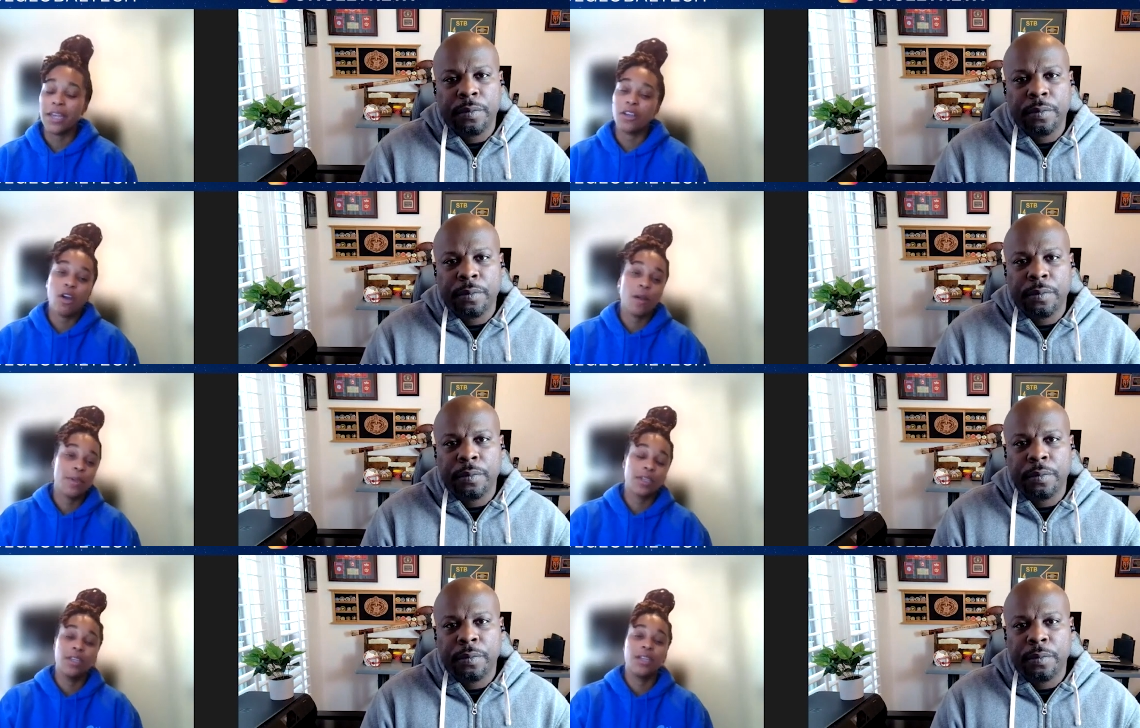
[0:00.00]
Speaker 1: a carpet
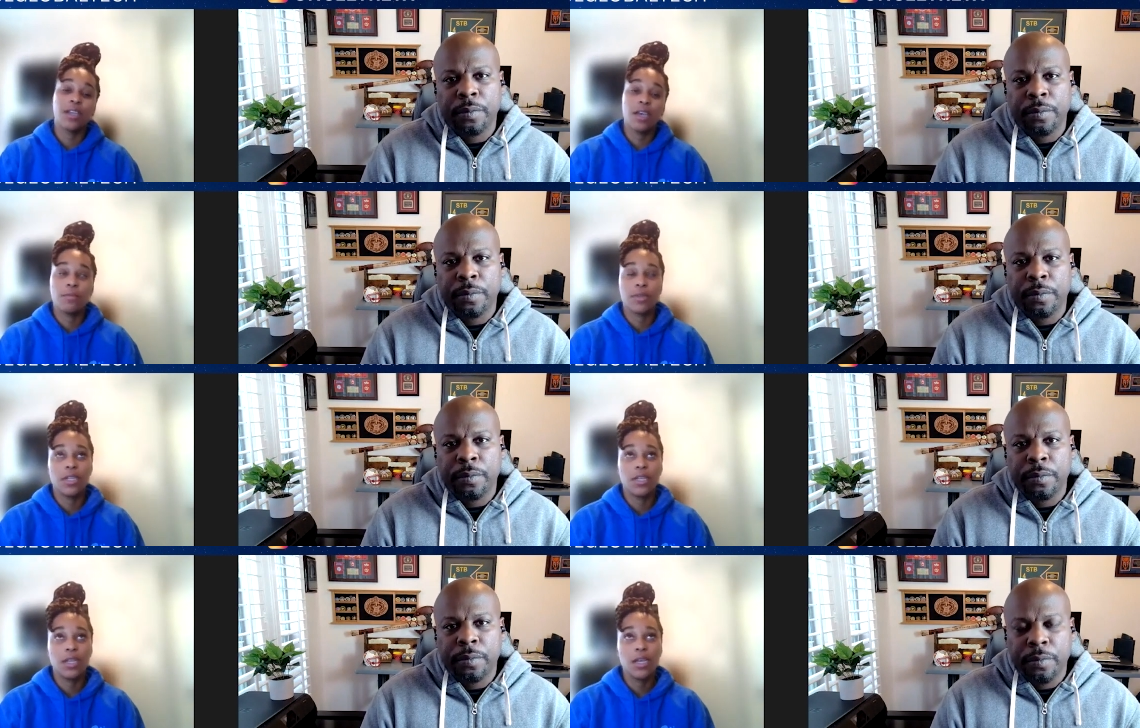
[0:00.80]
cleaning
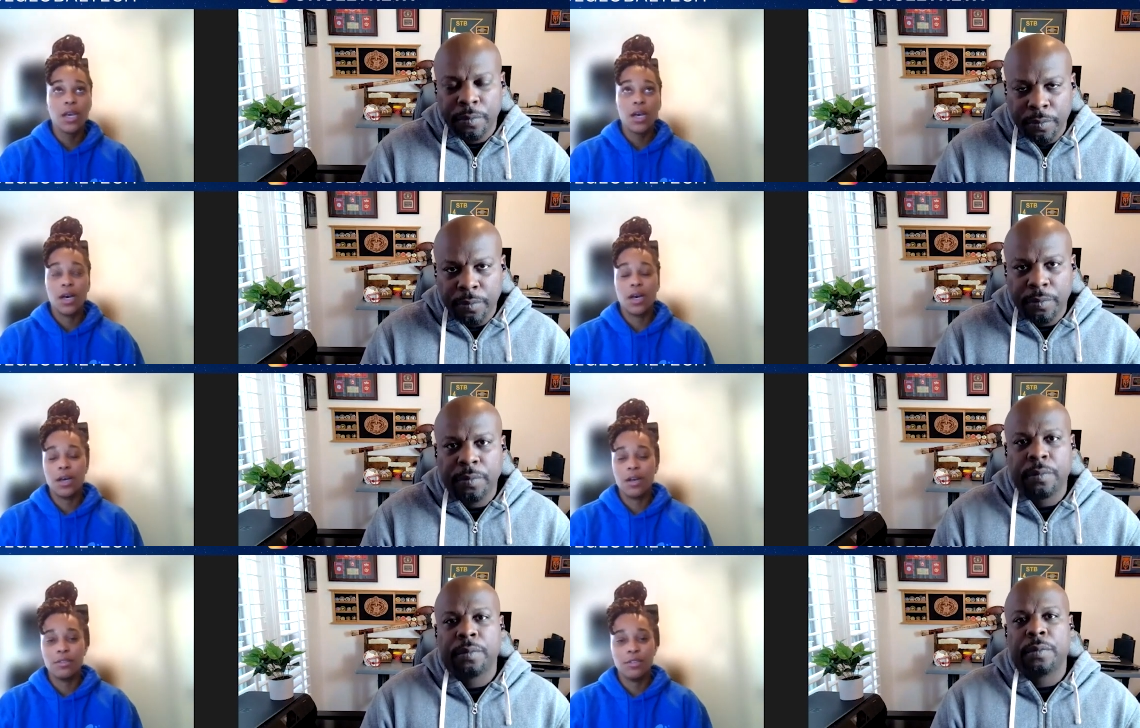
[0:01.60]
company. Uh,
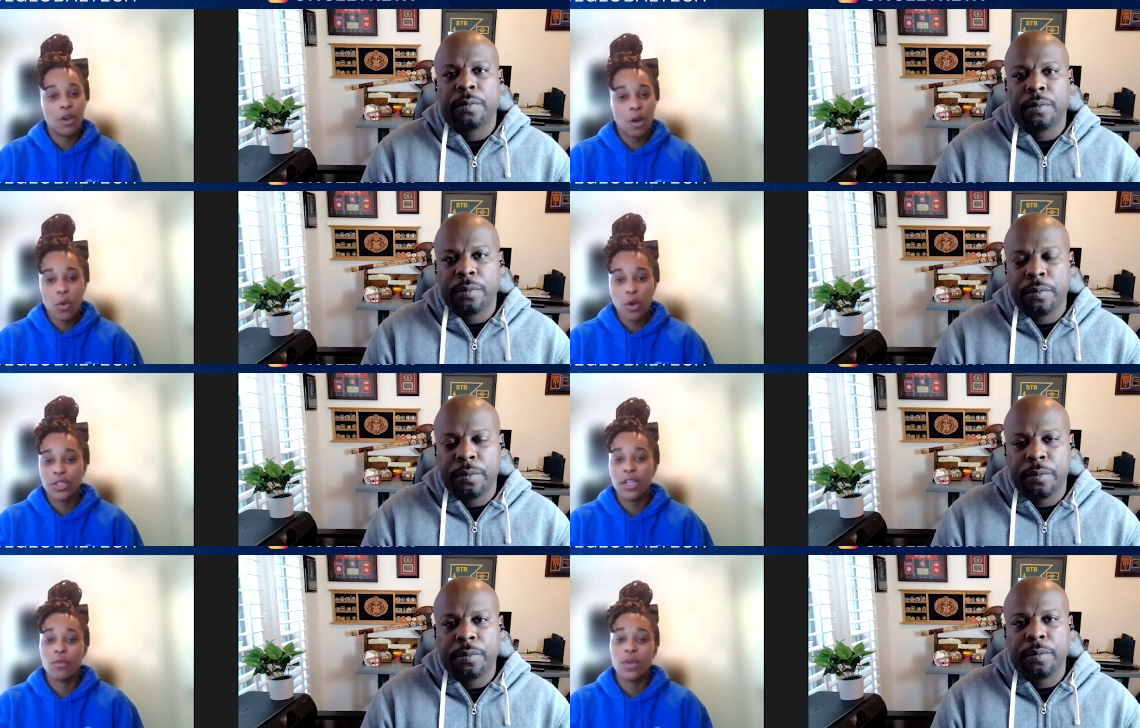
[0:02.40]
you know, I worked at
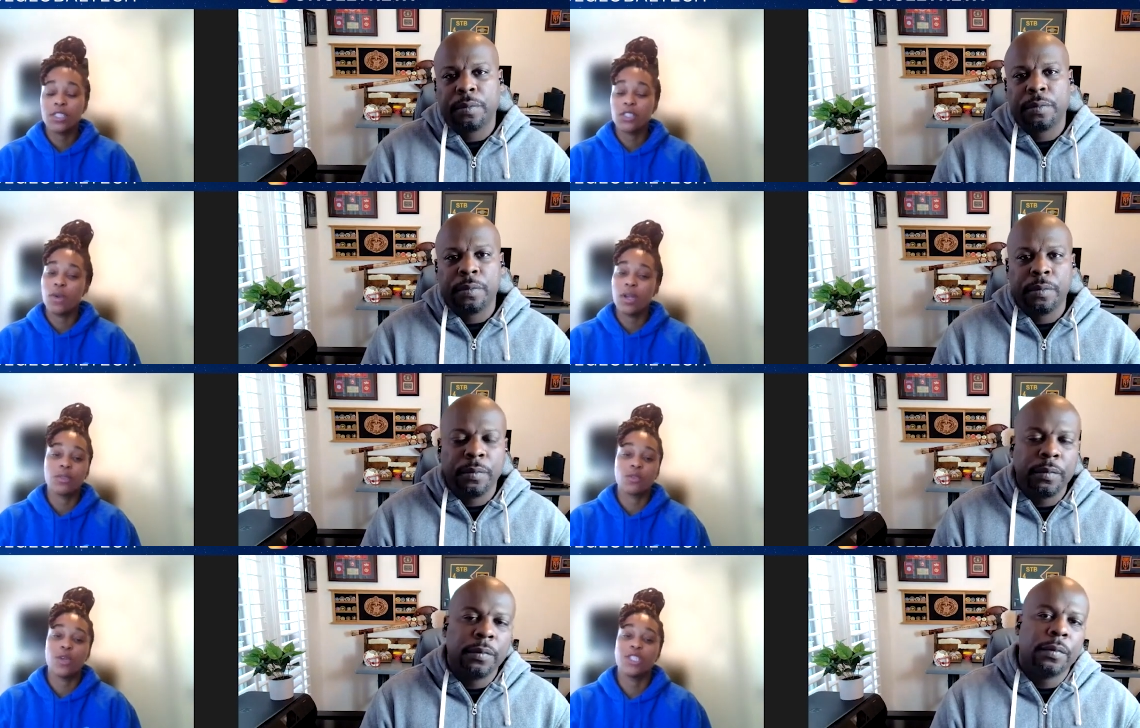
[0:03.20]
a restaurant. I was a
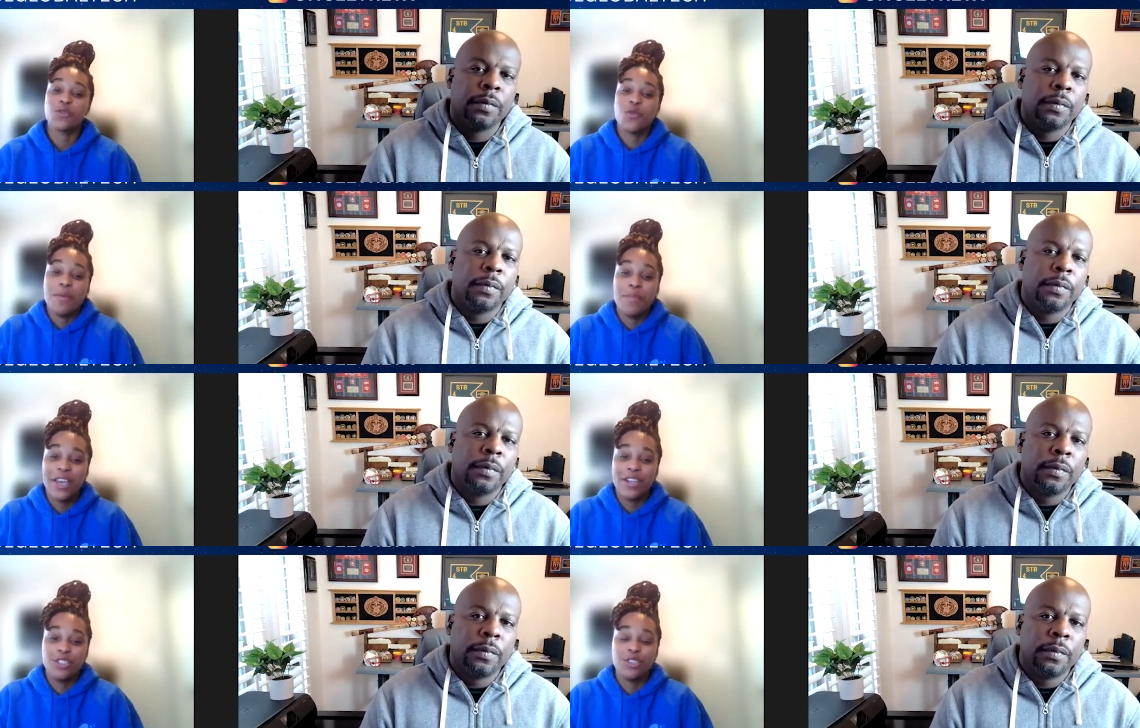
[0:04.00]
restaurant
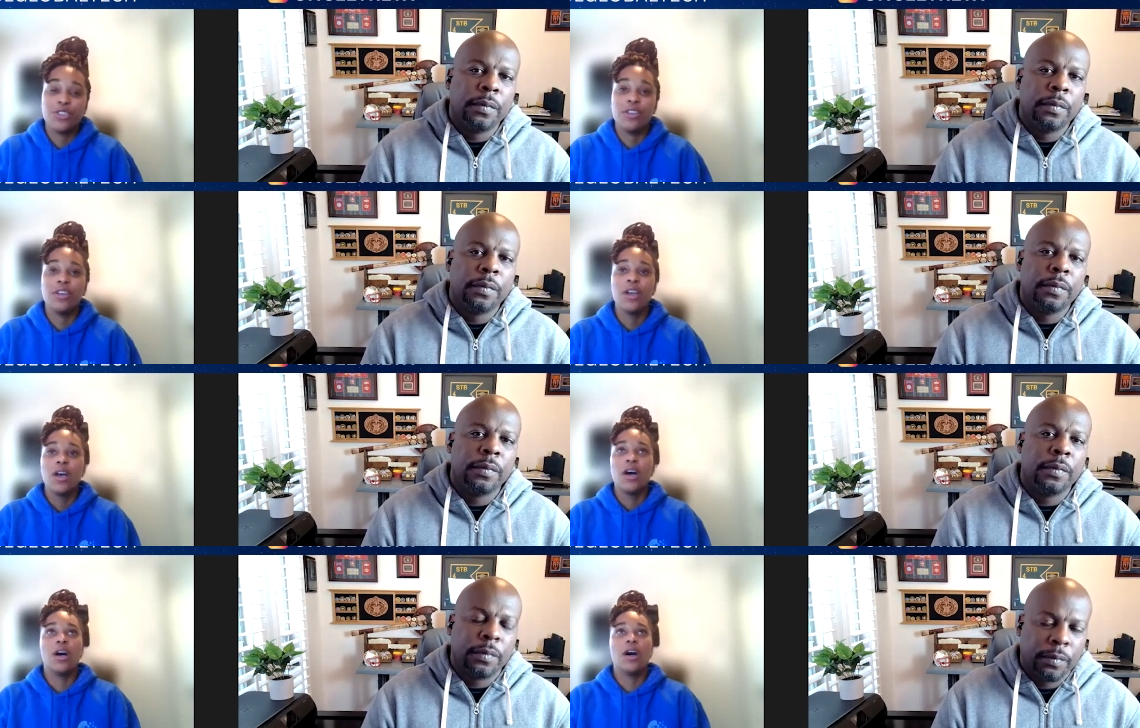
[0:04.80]
manager.
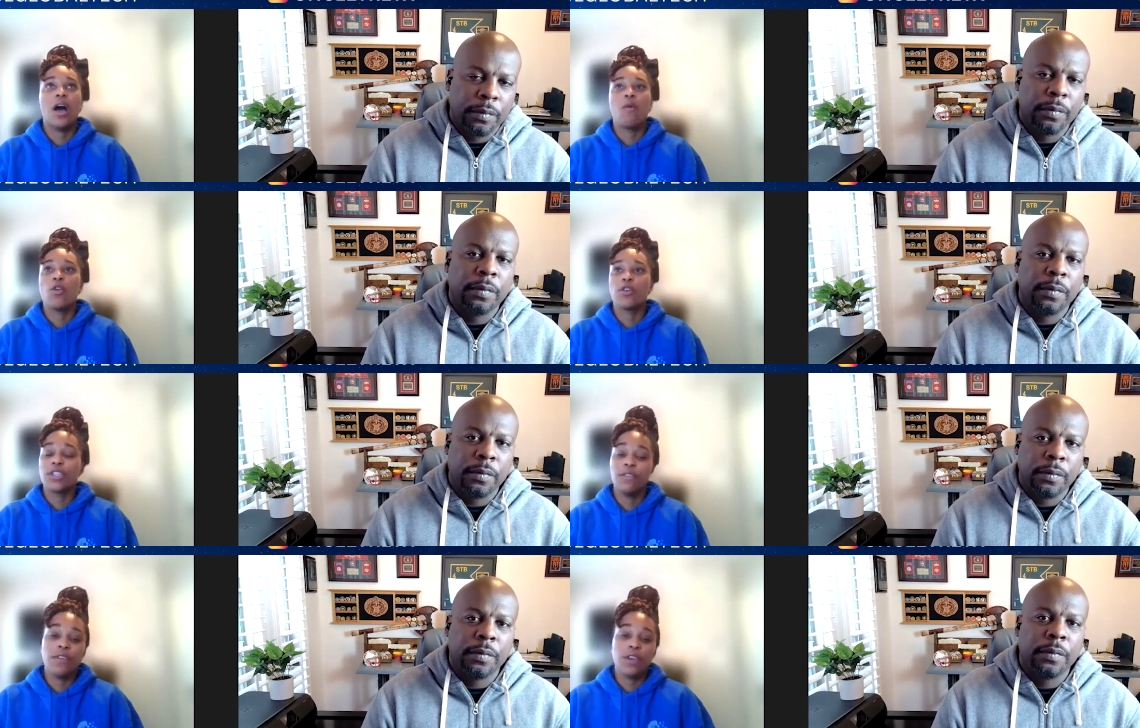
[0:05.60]
Uh, I worked
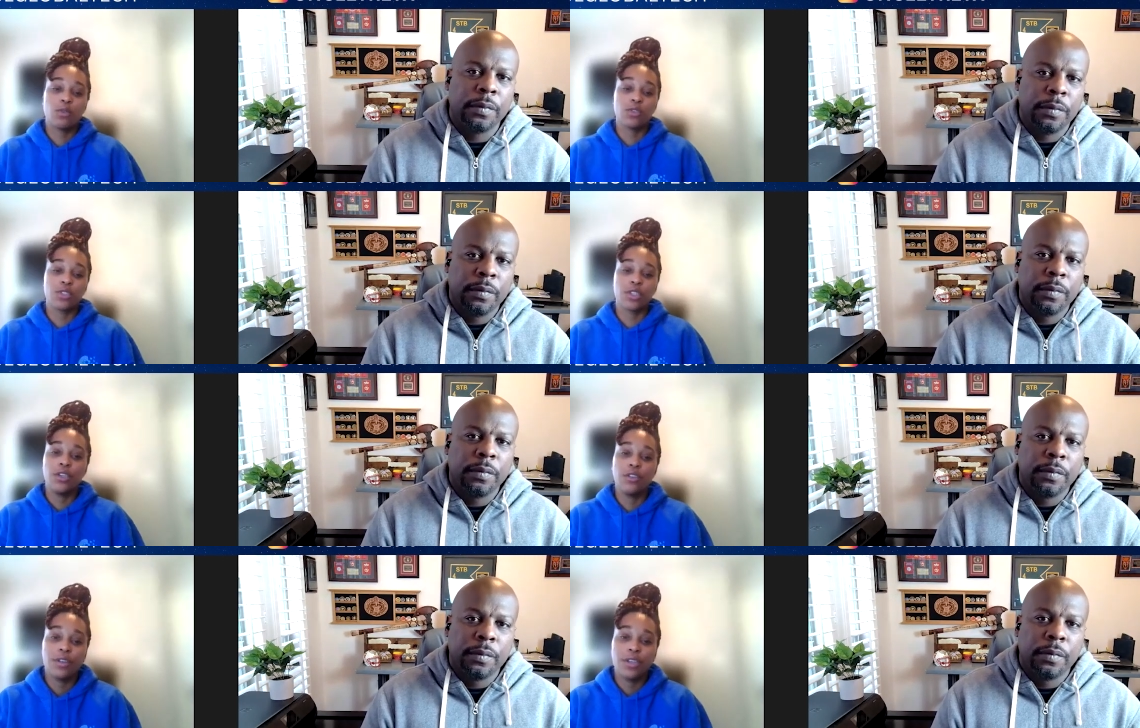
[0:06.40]
in federal
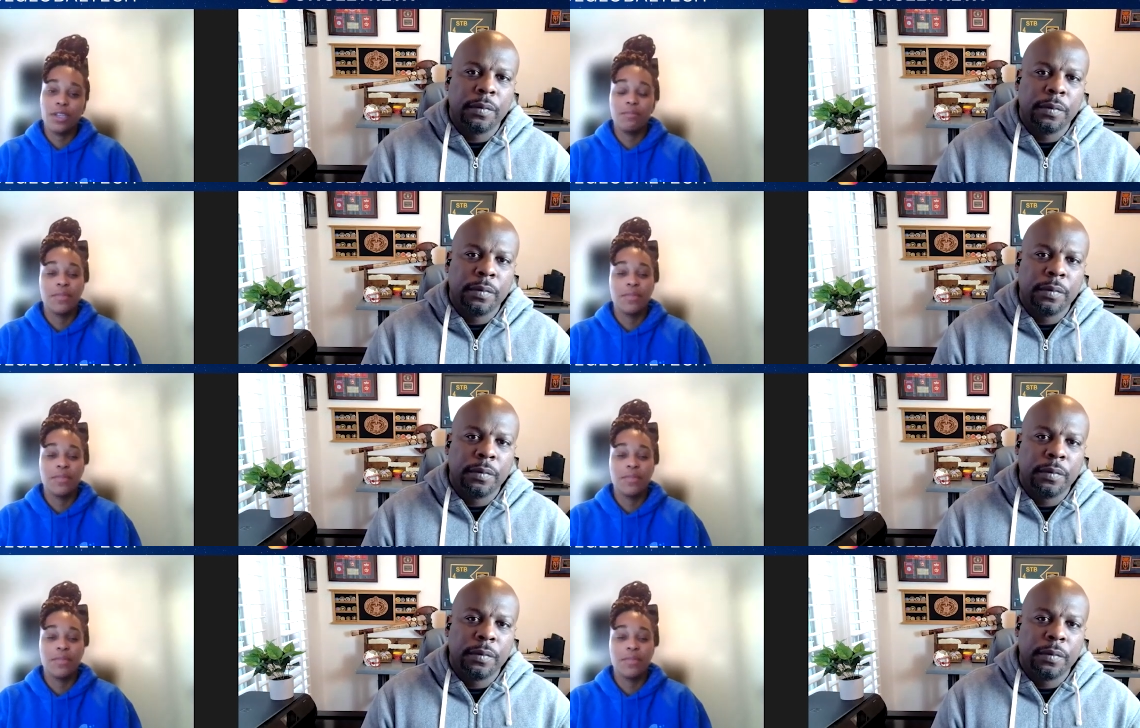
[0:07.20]
security.